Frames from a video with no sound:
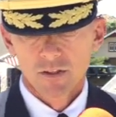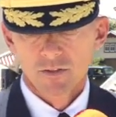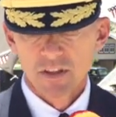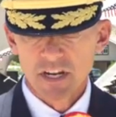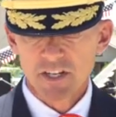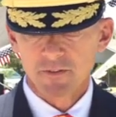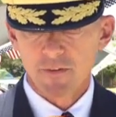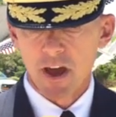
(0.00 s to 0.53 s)

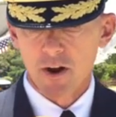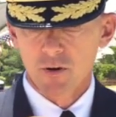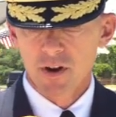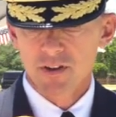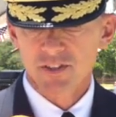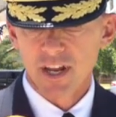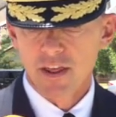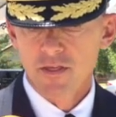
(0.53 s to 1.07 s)
These
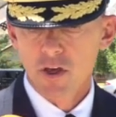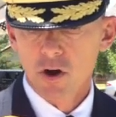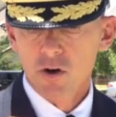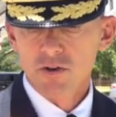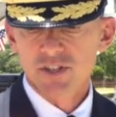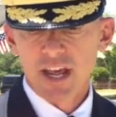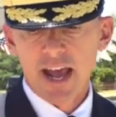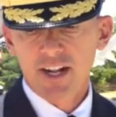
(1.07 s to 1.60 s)
veterans and
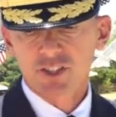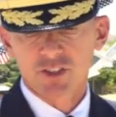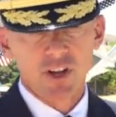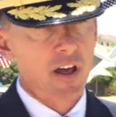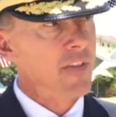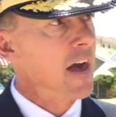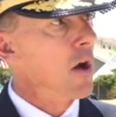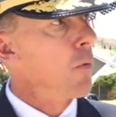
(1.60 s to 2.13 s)
those etched
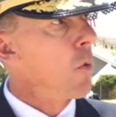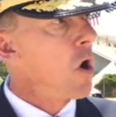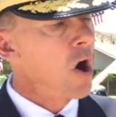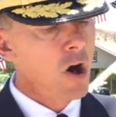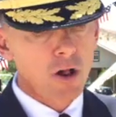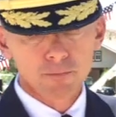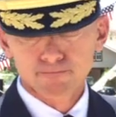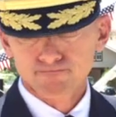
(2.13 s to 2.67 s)
on that
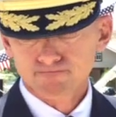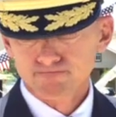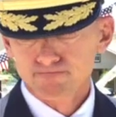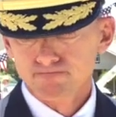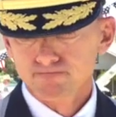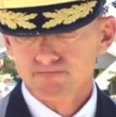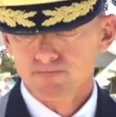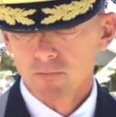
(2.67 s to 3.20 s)
wall,
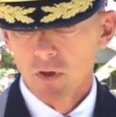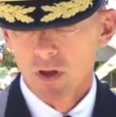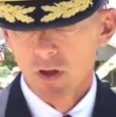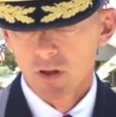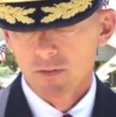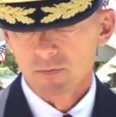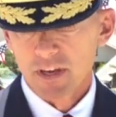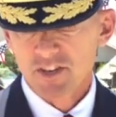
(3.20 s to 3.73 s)

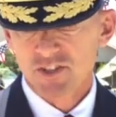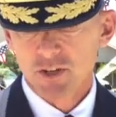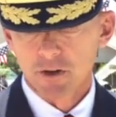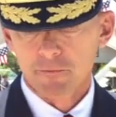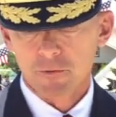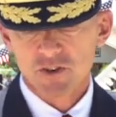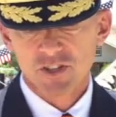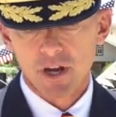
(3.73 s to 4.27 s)
they
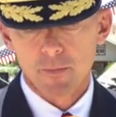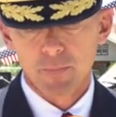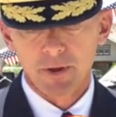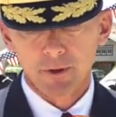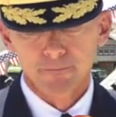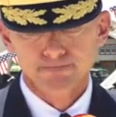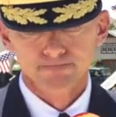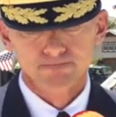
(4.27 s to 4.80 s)
stood for
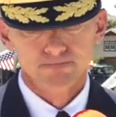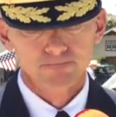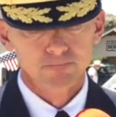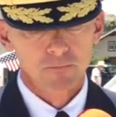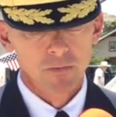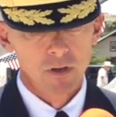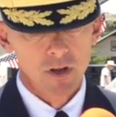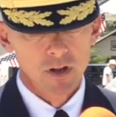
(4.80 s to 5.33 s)
something.
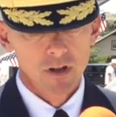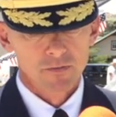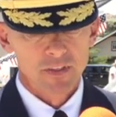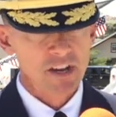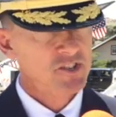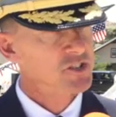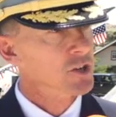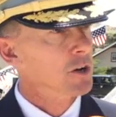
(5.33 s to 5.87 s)

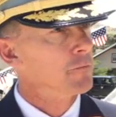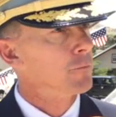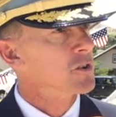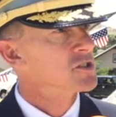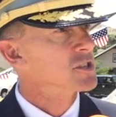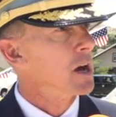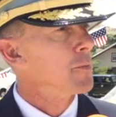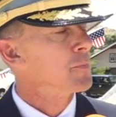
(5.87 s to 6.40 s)
They stood for
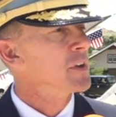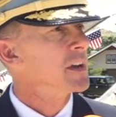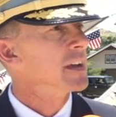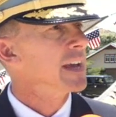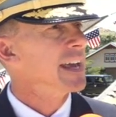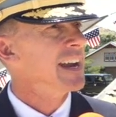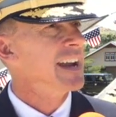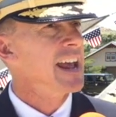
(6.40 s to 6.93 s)

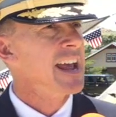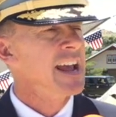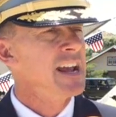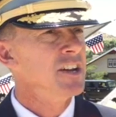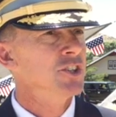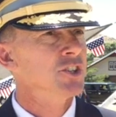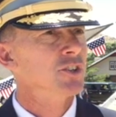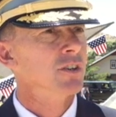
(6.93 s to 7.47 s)
something in an
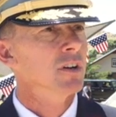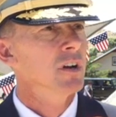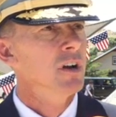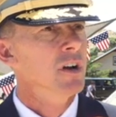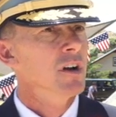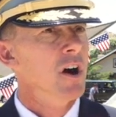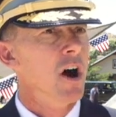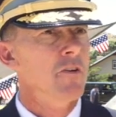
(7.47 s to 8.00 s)
age
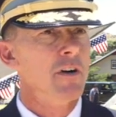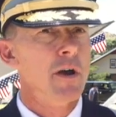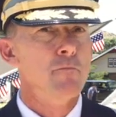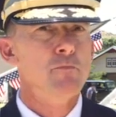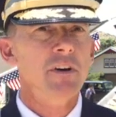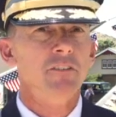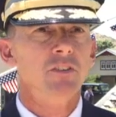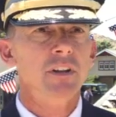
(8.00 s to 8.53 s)
of
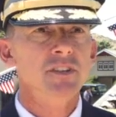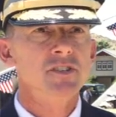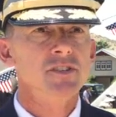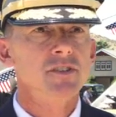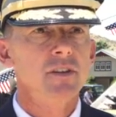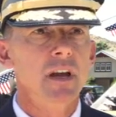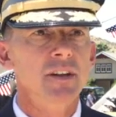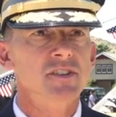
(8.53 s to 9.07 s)
ambivalence
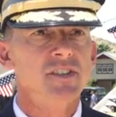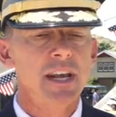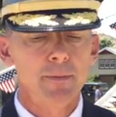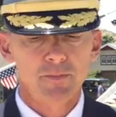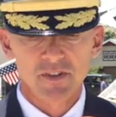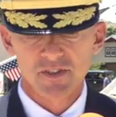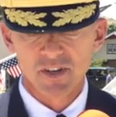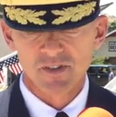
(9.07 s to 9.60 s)
and
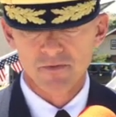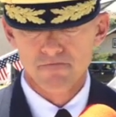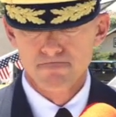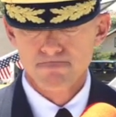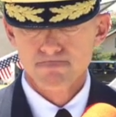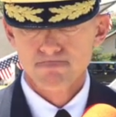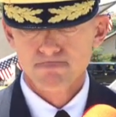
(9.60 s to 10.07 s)
skepticism.